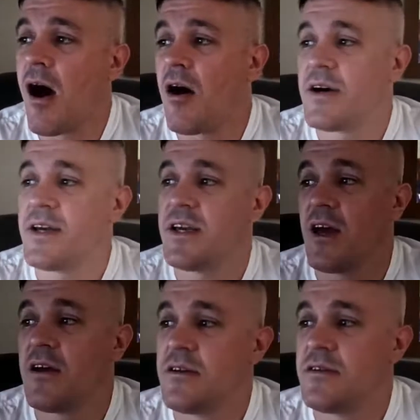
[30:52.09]
I
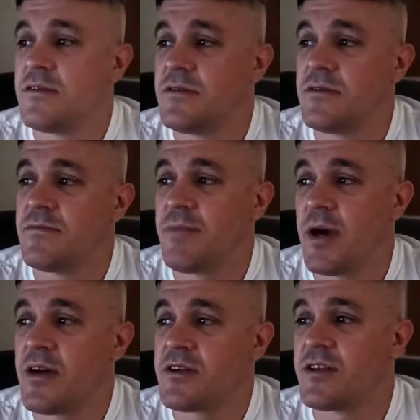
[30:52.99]

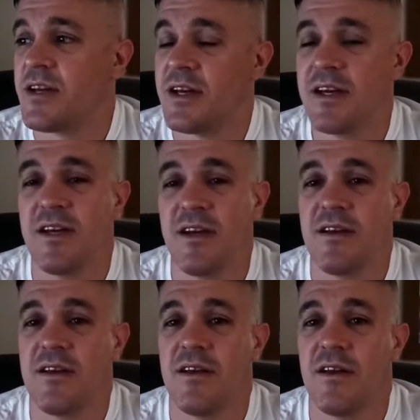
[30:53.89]
personally
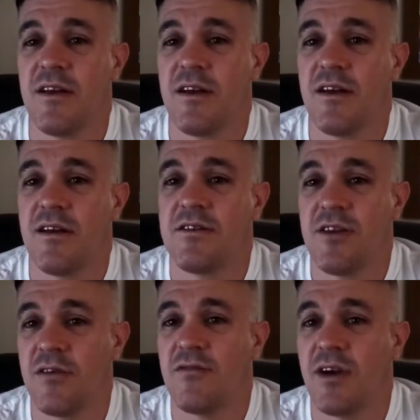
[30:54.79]

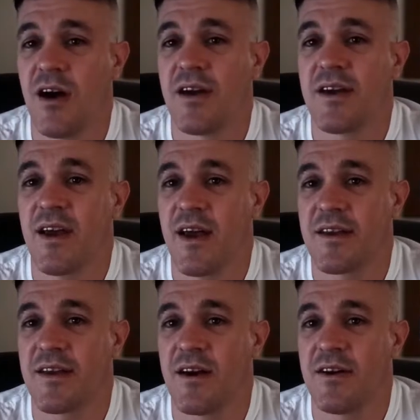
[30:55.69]
don't like head
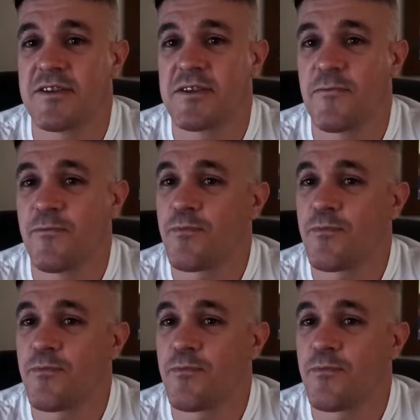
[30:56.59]
guards.